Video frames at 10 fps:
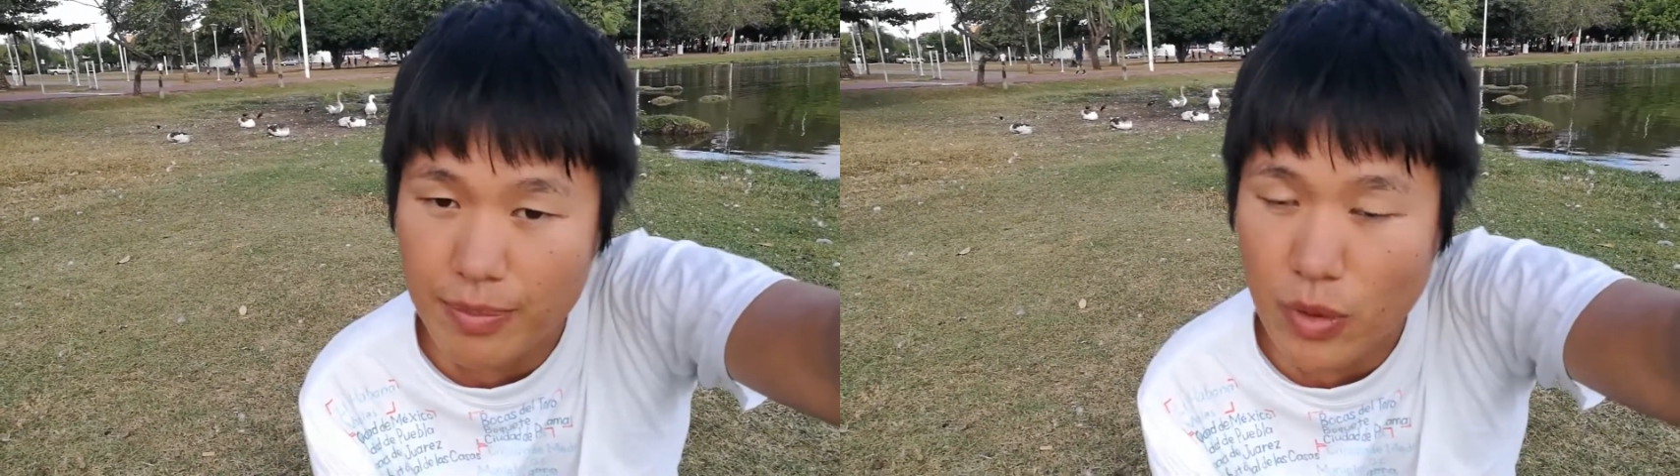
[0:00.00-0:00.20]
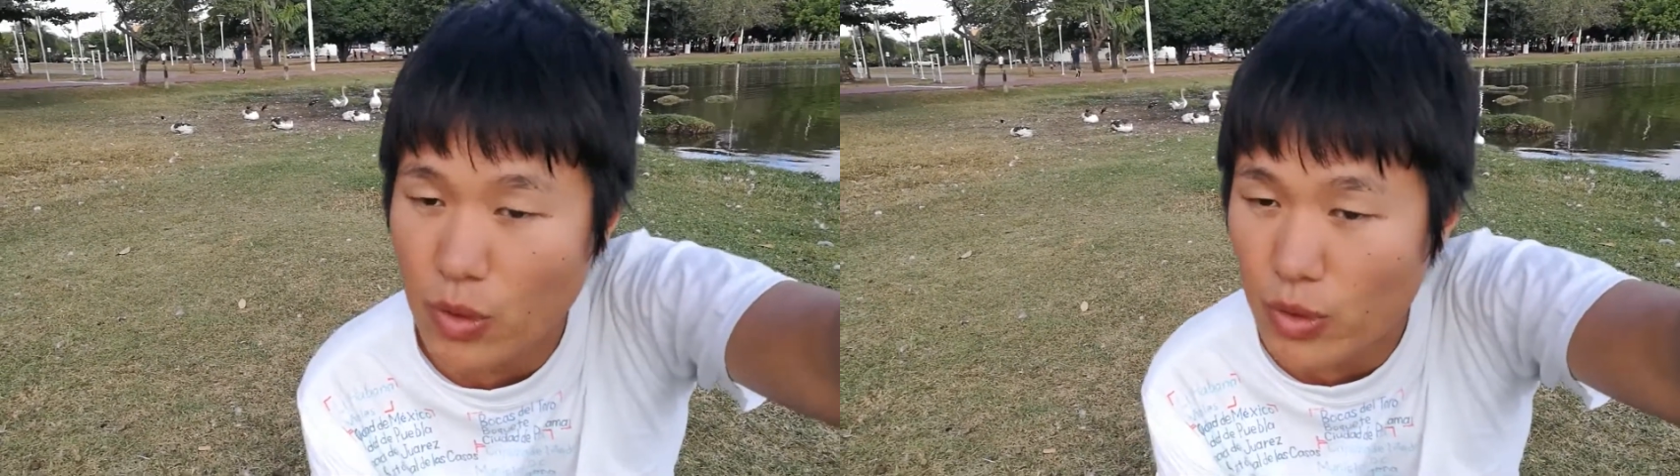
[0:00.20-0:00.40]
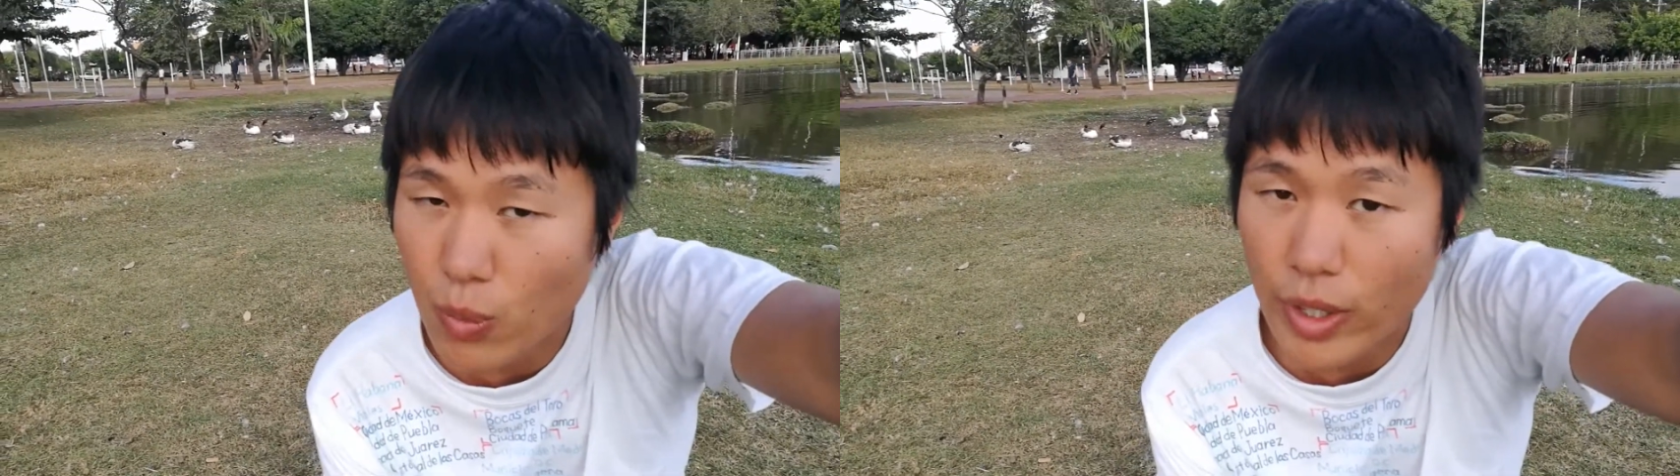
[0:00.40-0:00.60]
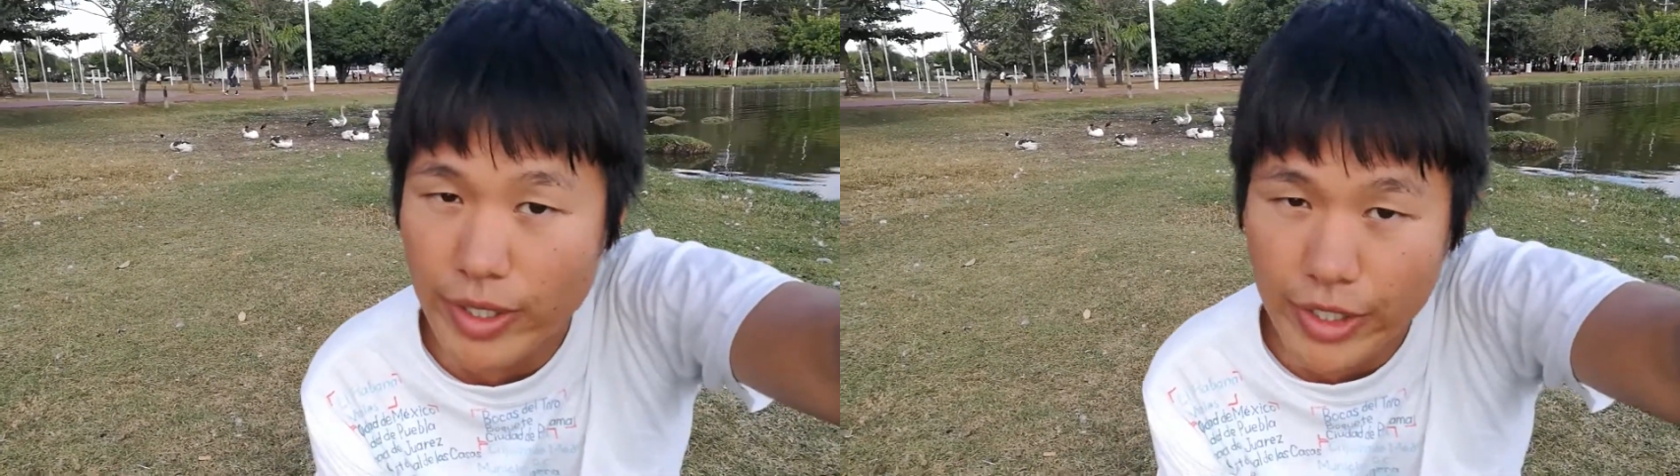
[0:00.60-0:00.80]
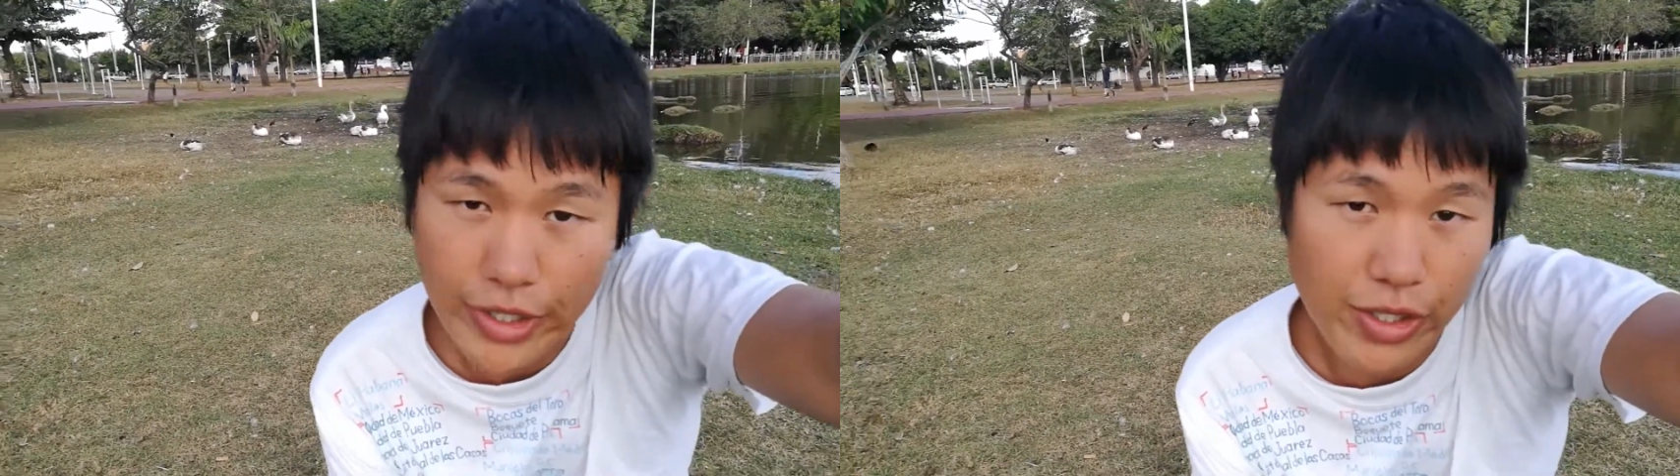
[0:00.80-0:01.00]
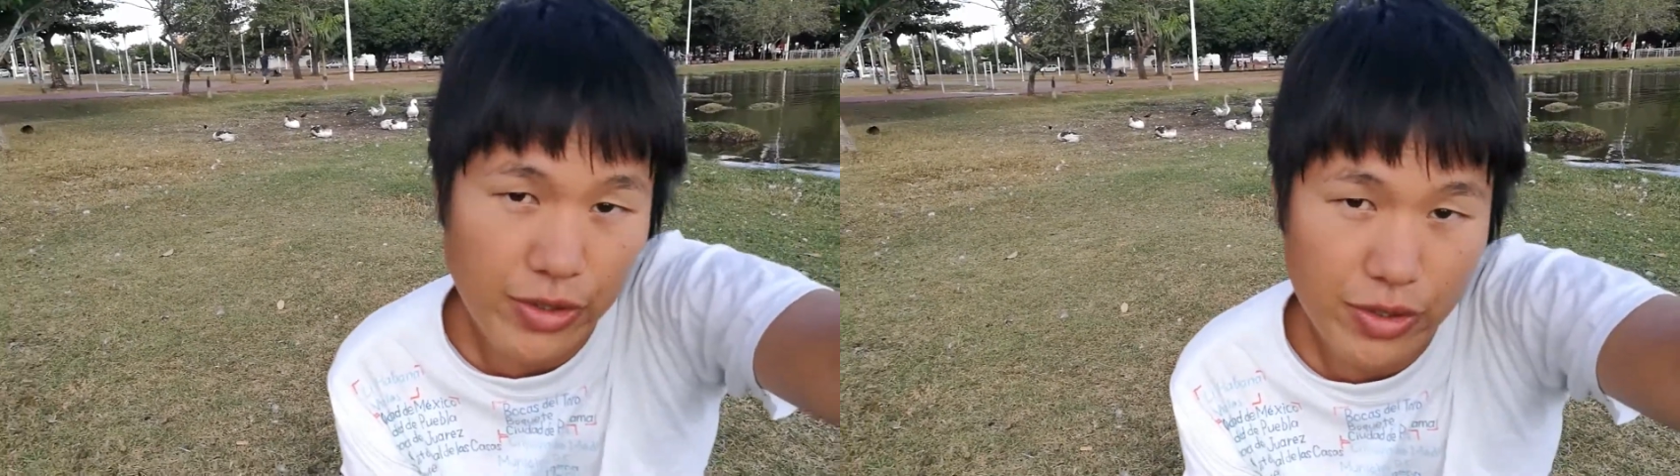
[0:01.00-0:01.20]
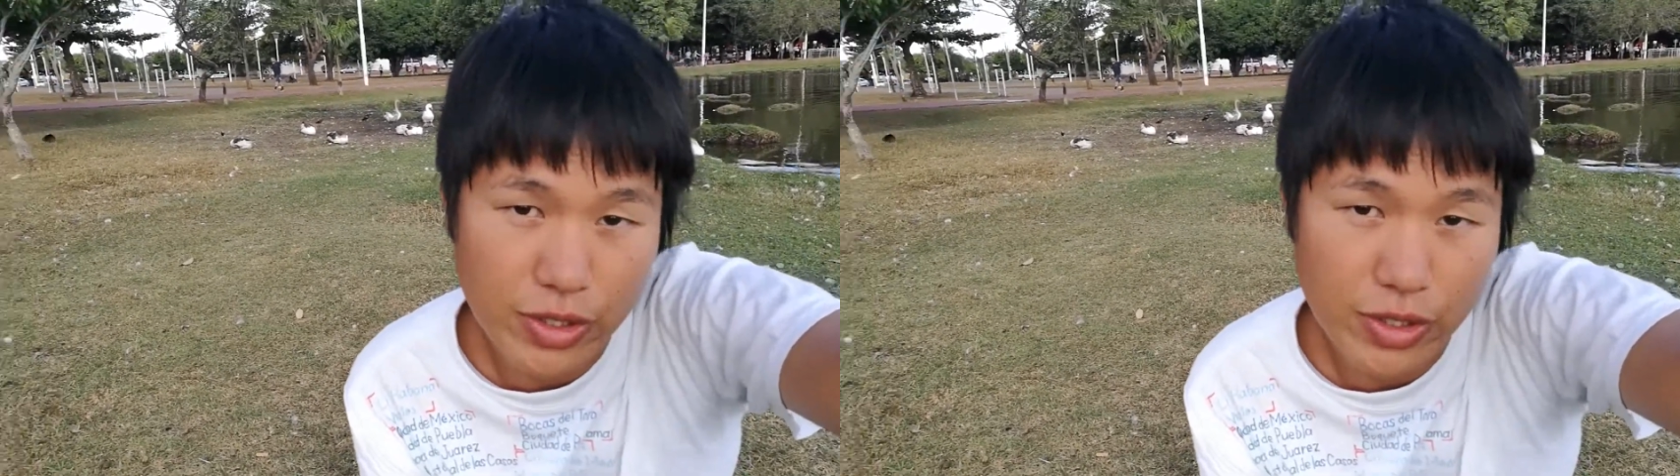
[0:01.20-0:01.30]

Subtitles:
on the way here,